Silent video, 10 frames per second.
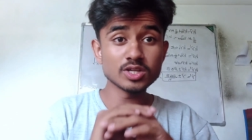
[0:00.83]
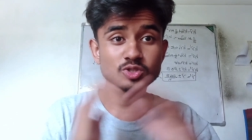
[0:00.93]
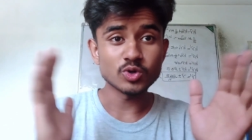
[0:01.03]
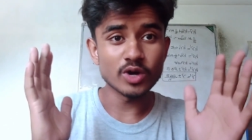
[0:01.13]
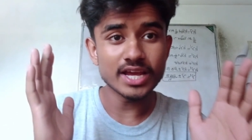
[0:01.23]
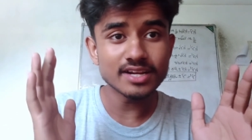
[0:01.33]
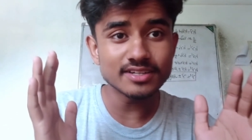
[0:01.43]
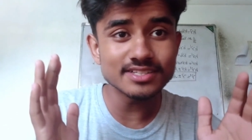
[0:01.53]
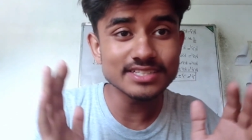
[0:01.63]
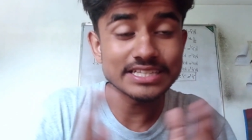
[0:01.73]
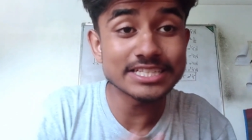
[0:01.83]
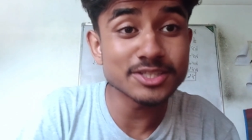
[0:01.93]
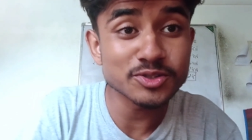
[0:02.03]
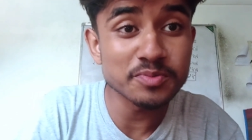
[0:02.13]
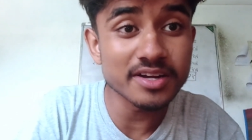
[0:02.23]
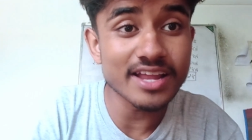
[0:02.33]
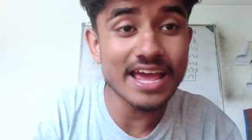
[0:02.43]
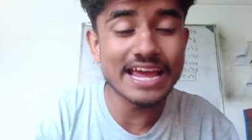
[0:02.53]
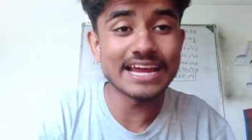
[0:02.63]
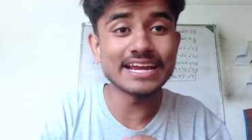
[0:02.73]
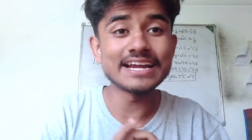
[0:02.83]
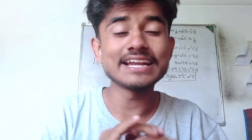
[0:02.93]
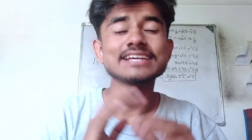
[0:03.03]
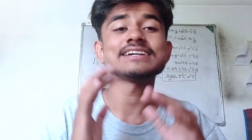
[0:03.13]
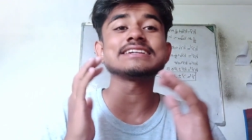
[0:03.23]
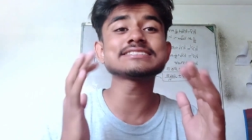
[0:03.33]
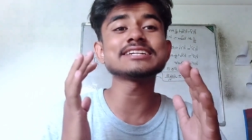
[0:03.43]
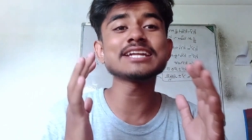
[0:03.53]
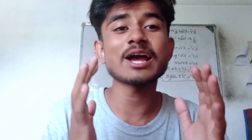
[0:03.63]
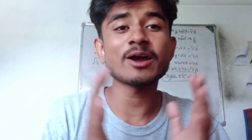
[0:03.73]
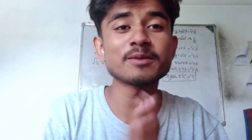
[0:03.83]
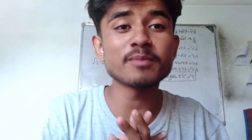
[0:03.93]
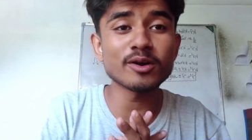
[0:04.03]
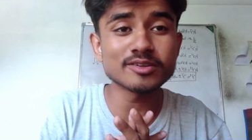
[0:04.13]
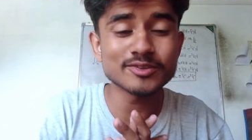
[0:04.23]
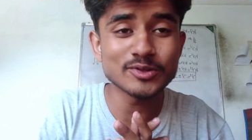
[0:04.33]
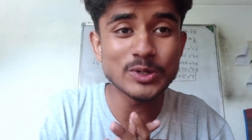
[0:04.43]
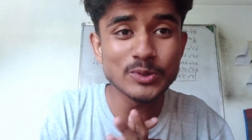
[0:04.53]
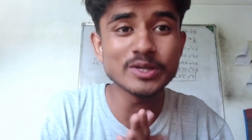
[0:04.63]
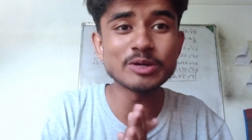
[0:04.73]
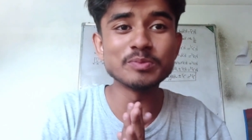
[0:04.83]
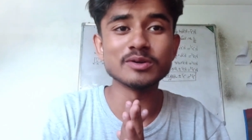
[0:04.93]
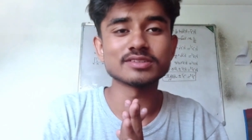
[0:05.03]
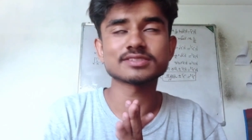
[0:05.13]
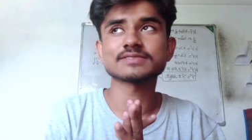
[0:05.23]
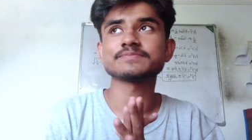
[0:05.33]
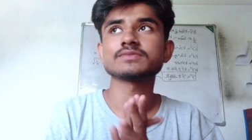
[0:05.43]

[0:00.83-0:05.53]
So hey nerds, this is Suman and recently I had bought two new books.